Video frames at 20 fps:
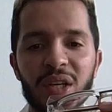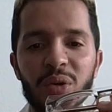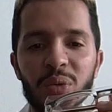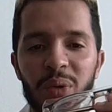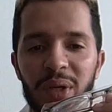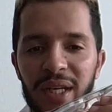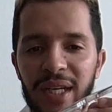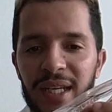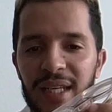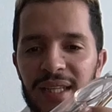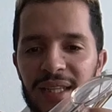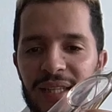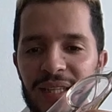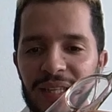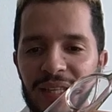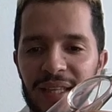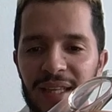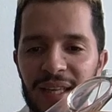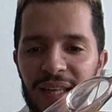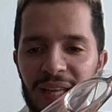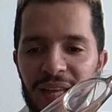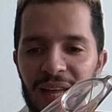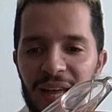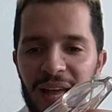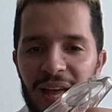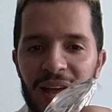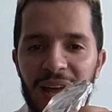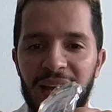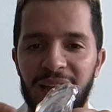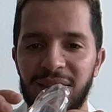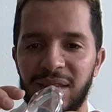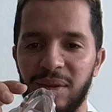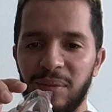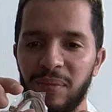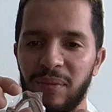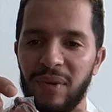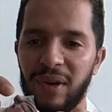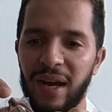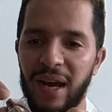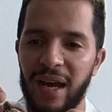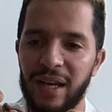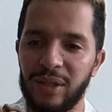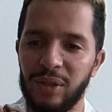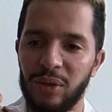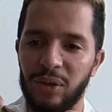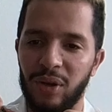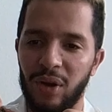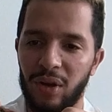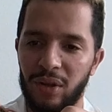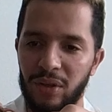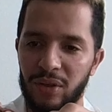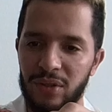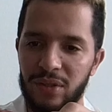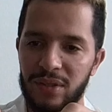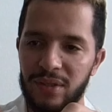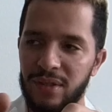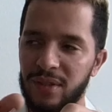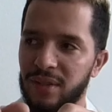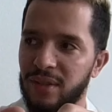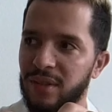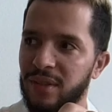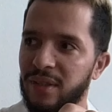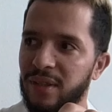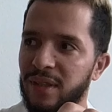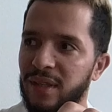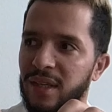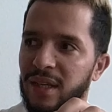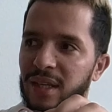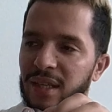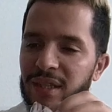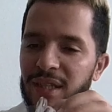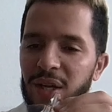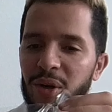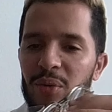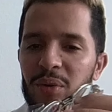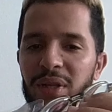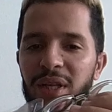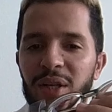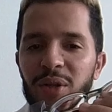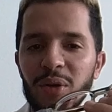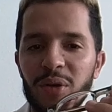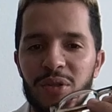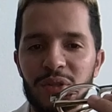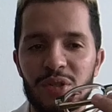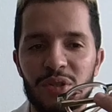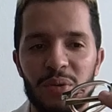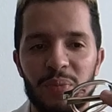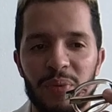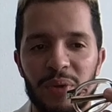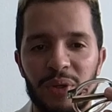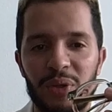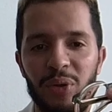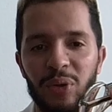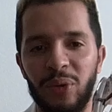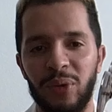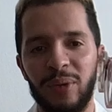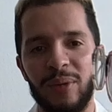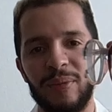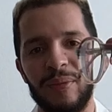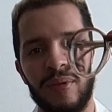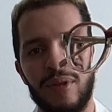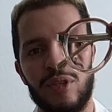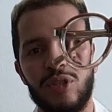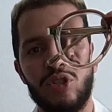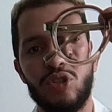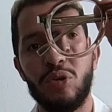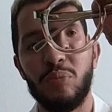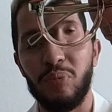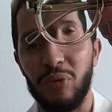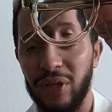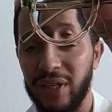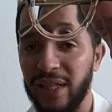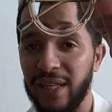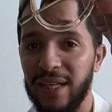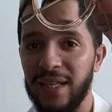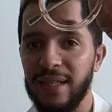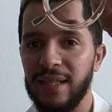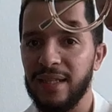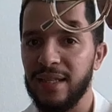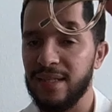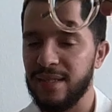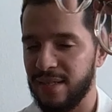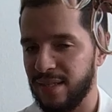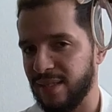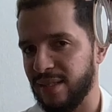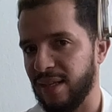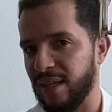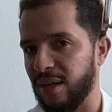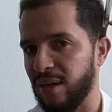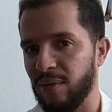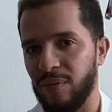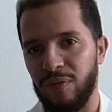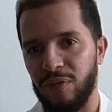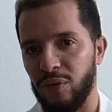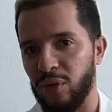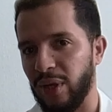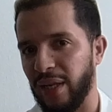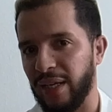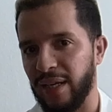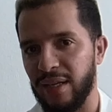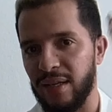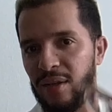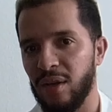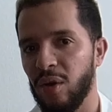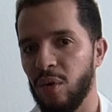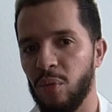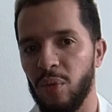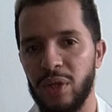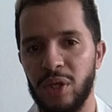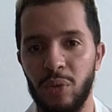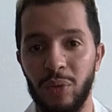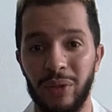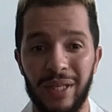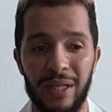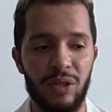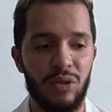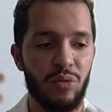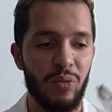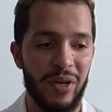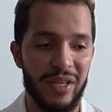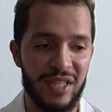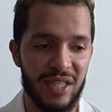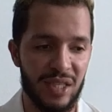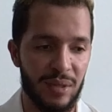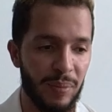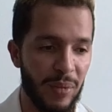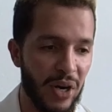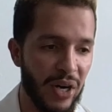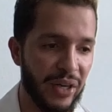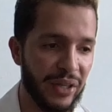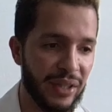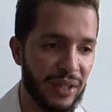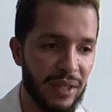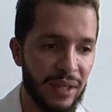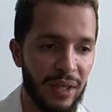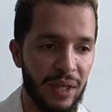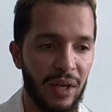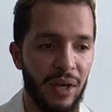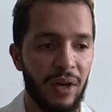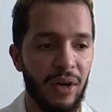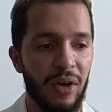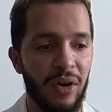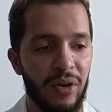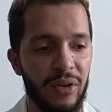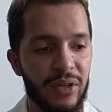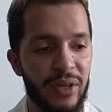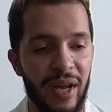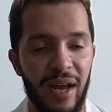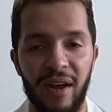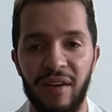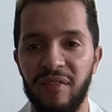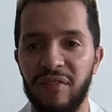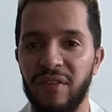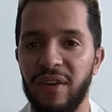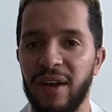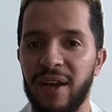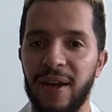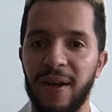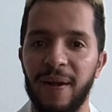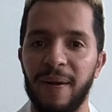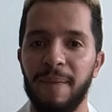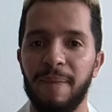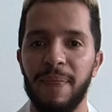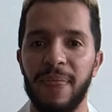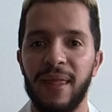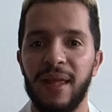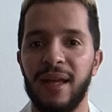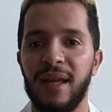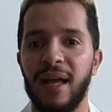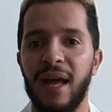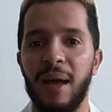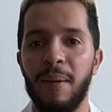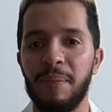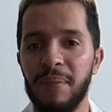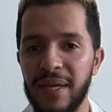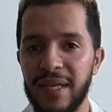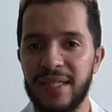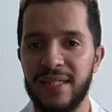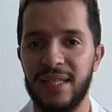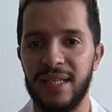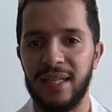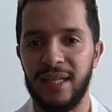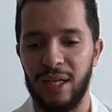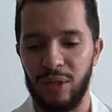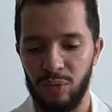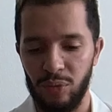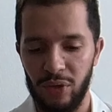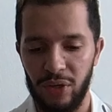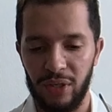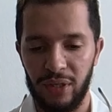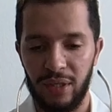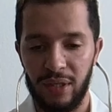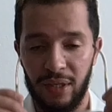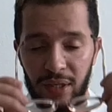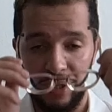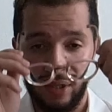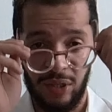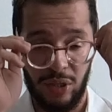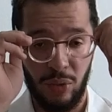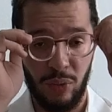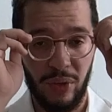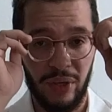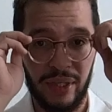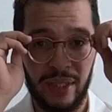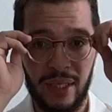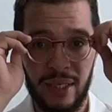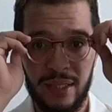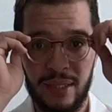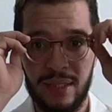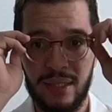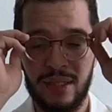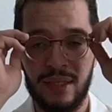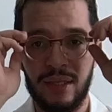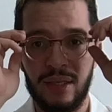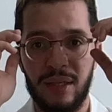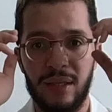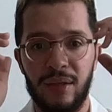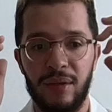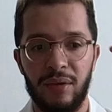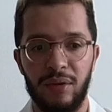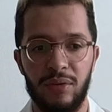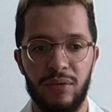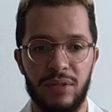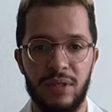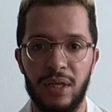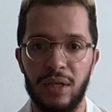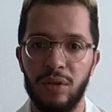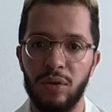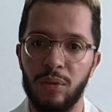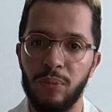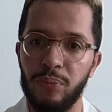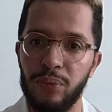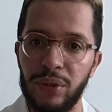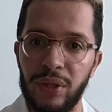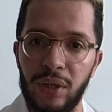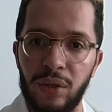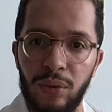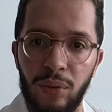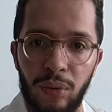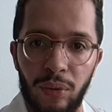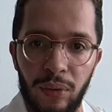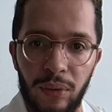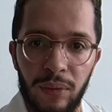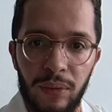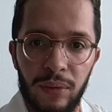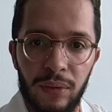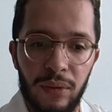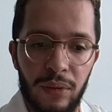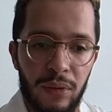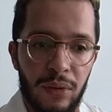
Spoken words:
green, and other colors. They really look super cool, super clean. This is for like when you want to dress smart, or you have a meeting at work, you wear these because they look pretty cool.